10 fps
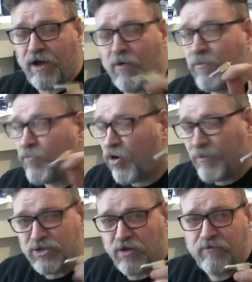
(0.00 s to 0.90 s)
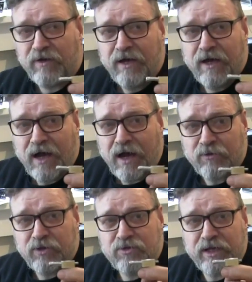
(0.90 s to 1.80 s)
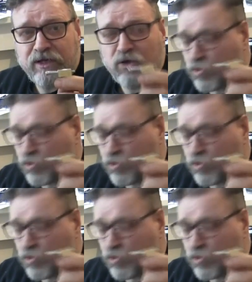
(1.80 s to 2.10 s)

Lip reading: I won't palm it off. I'll use it in a